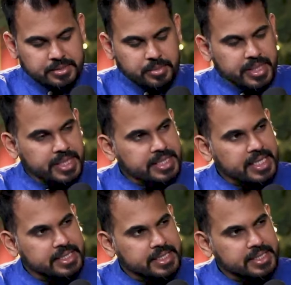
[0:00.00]
Very
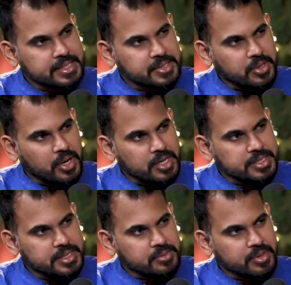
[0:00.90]
intelligent,
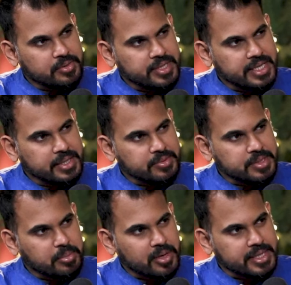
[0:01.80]
holistic way of dealing with the
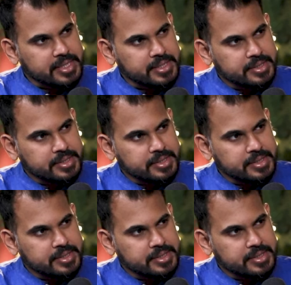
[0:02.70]
body.